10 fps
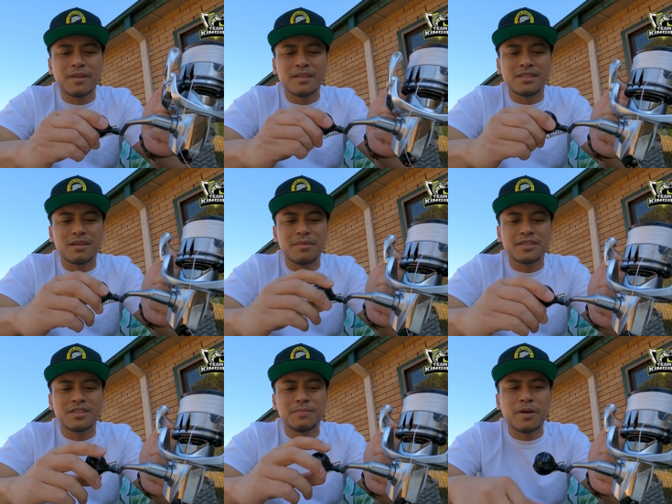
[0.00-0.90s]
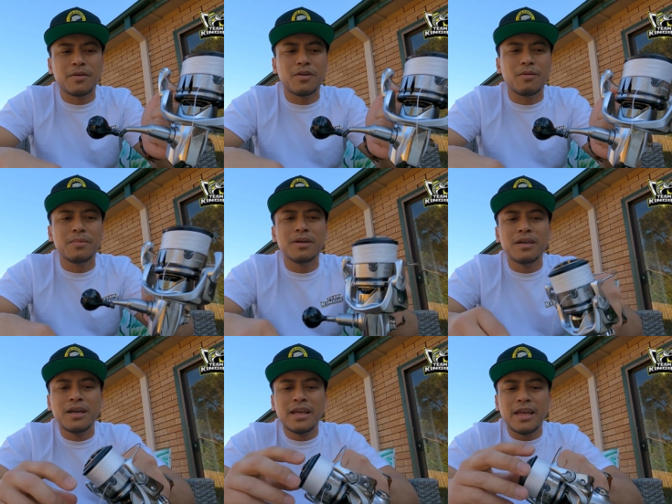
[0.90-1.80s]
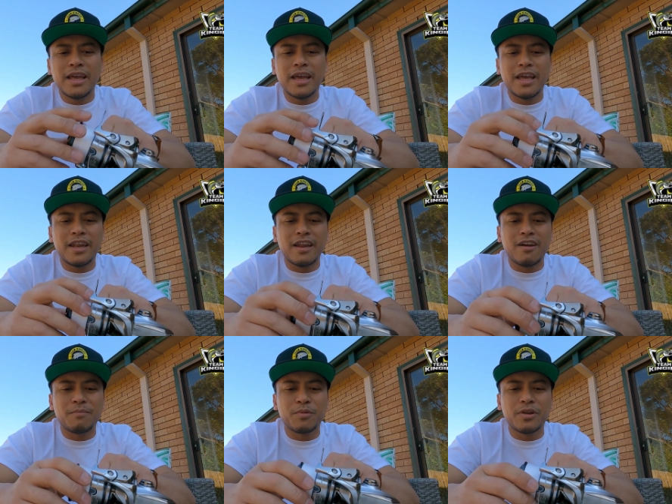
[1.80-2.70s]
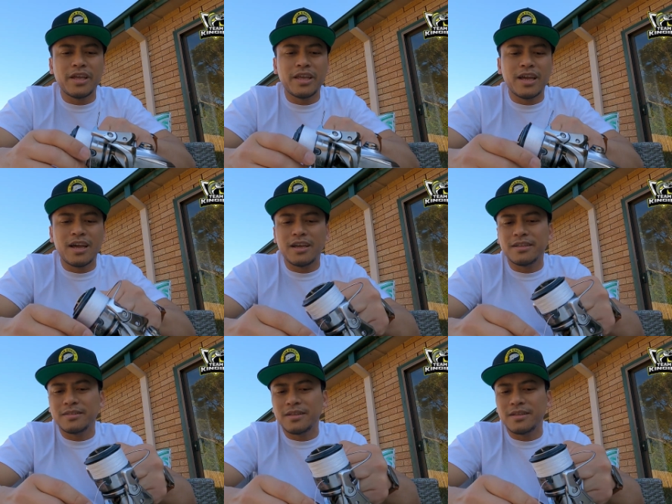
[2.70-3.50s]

It's a Gomexus power knob and I've put a, uh,